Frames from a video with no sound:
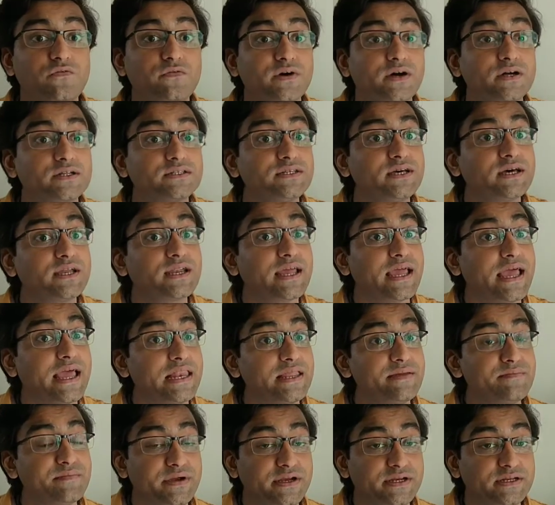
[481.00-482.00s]
of other
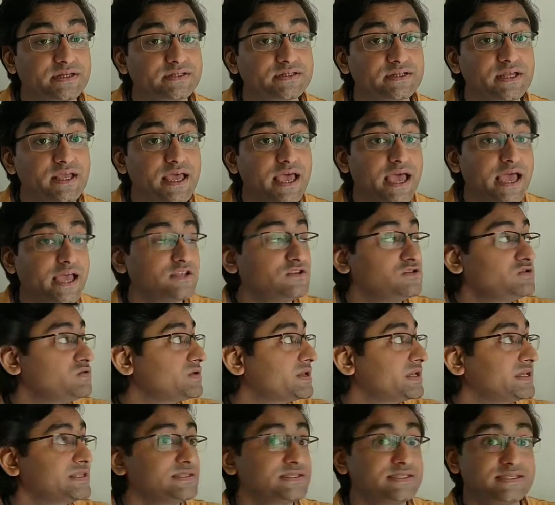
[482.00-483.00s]
elements as
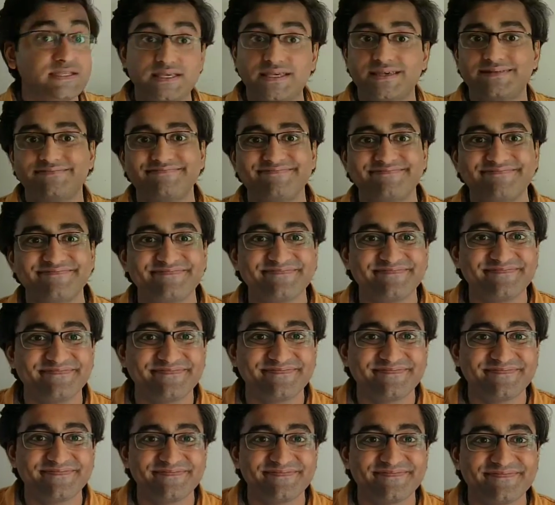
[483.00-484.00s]
you can see.
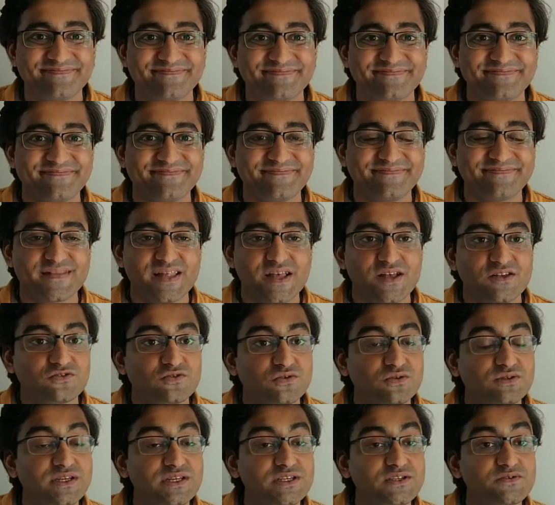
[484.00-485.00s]

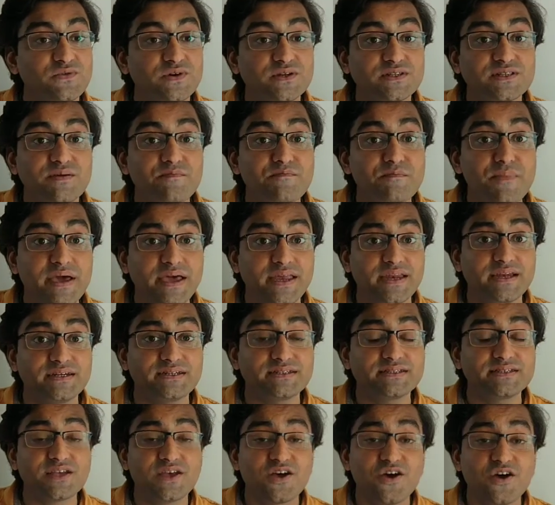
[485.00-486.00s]
So these were the
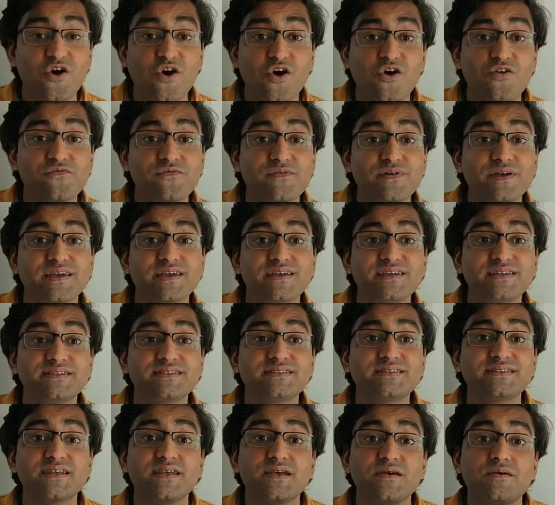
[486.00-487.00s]
merits of
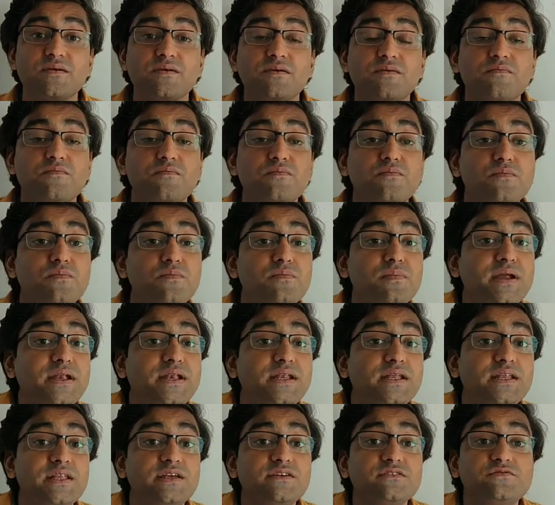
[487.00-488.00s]
his
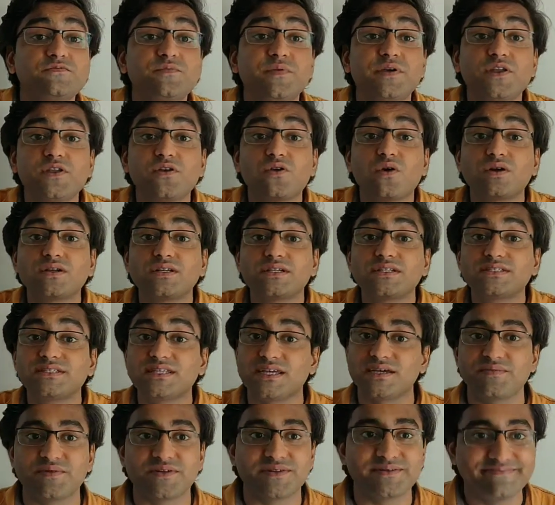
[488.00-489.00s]
Mendeleev's
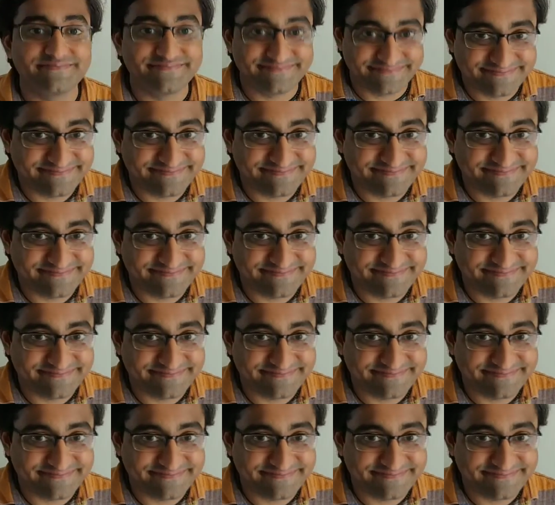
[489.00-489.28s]
periodic table.